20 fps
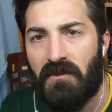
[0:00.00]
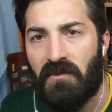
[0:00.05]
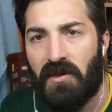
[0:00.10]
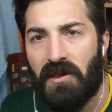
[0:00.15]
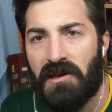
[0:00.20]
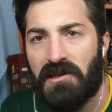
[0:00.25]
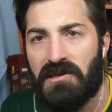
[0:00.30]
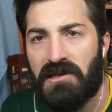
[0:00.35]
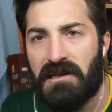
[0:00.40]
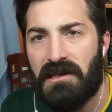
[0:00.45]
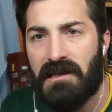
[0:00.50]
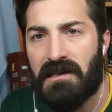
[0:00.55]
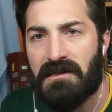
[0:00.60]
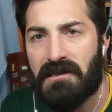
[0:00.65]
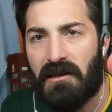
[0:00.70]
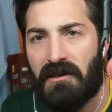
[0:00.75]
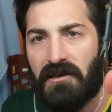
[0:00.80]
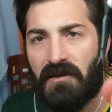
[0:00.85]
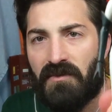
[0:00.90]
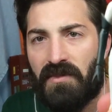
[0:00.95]
Plus, she
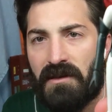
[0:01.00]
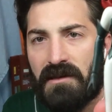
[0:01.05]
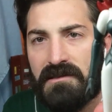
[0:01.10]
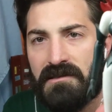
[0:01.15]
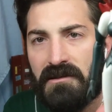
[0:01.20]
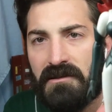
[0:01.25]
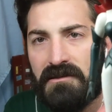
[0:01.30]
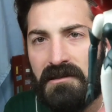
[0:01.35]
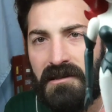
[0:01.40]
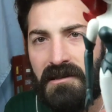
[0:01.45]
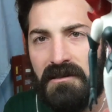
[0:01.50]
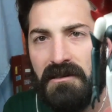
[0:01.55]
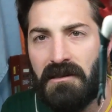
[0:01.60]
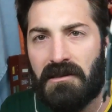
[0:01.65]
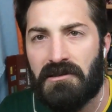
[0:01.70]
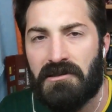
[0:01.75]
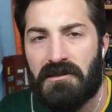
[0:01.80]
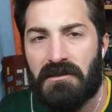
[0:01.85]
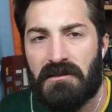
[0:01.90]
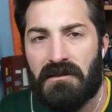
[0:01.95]
has all the best
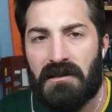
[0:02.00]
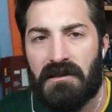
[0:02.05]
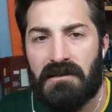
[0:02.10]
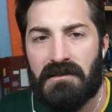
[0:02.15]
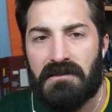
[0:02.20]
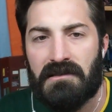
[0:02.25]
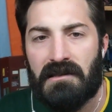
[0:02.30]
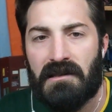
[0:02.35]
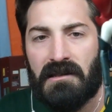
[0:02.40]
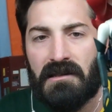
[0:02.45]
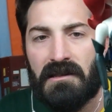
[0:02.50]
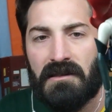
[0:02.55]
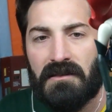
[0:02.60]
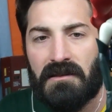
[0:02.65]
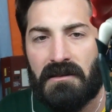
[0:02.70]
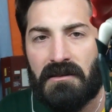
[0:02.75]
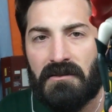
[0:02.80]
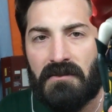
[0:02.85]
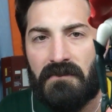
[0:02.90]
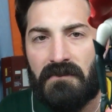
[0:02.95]
articulation as any of
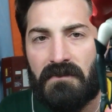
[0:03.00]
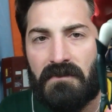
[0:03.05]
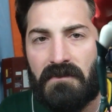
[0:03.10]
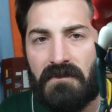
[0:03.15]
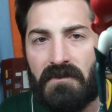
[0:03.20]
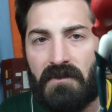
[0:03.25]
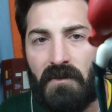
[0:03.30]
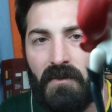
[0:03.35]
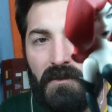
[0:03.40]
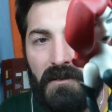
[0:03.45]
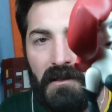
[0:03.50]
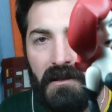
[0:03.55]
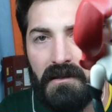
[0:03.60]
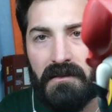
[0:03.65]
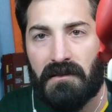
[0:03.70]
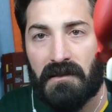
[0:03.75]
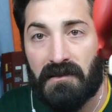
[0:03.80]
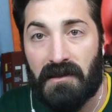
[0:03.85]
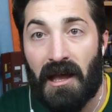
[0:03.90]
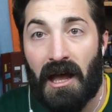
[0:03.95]
the other,
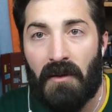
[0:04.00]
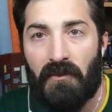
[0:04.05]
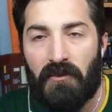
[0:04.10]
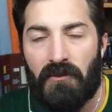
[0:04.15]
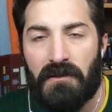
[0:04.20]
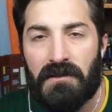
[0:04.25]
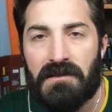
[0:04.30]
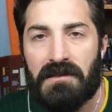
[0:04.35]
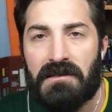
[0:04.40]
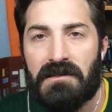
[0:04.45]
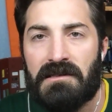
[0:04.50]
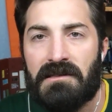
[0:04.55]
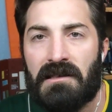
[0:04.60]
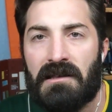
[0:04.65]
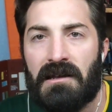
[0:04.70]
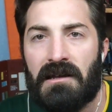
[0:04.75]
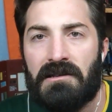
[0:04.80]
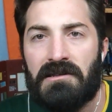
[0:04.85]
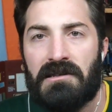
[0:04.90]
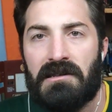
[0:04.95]
like the top ones in this
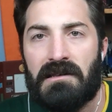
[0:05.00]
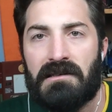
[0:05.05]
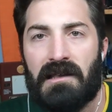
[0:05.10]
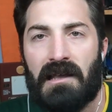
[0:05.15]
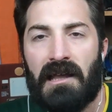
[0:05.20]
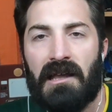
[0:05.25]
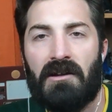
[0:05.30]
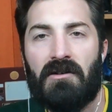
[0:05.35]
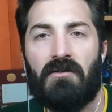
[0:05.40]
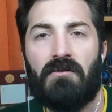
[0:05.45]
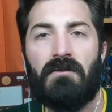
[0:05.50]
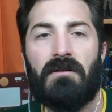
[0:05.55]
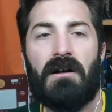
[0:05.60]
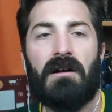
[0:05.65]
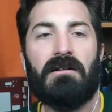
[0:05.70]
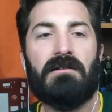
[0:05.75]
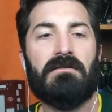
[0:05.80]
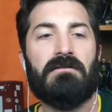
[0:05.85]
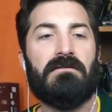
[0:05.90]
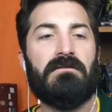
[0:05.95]
line. She has ankle
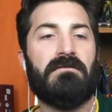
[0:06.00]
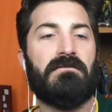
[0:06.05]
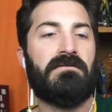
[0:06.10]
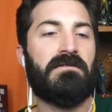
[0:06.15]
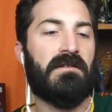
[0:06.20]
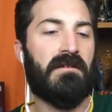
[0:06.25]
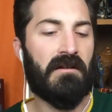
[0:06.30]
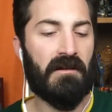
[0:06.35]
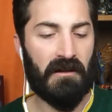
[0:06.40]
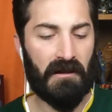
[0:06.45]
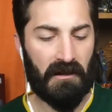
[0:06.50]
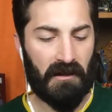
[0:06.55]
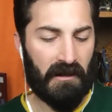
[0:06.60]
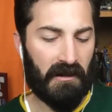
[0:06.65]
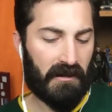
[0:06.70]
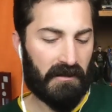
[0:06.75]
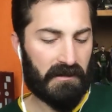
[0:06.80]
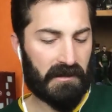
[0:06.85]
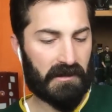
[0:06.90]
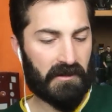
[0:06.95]
rockers.
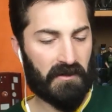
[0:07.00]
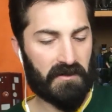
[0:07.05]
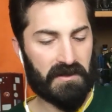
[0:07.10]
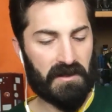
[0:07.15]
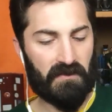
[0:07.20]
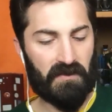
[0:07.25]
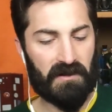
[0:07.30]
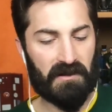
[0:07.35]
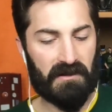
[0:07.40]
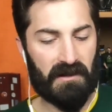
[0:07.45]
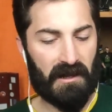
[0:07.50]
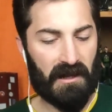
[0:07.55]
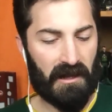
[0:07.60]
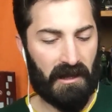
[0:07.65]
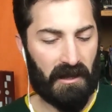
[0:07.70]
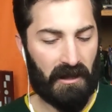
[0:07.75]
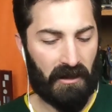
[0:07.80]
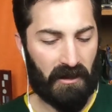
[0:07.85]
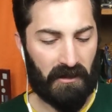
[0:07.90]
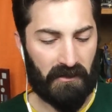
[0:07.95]
It goes up and
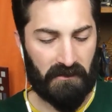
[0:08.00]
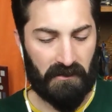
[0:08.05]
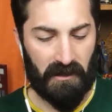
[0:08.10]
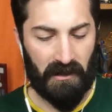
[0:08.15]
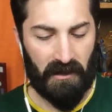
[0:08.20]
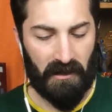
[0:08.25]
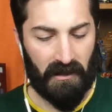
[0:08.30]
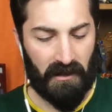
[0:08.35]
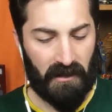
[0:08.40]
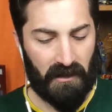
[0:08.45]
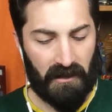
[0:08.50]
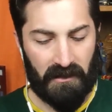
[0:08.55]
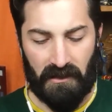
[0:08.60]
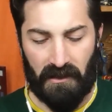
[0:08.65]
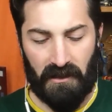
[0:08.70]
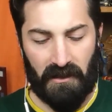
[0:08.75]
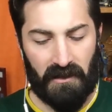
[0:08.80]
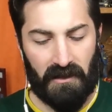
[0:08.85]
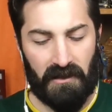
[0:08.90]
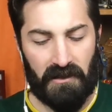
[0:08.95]
down.
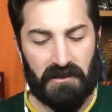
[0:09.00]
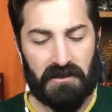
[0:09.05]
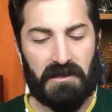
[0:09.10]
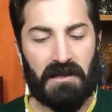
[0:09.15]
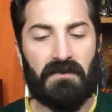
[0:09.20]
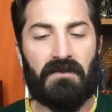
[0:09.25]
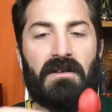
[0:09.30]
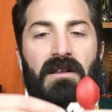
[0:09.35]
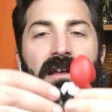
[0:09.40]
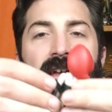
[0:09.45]
She even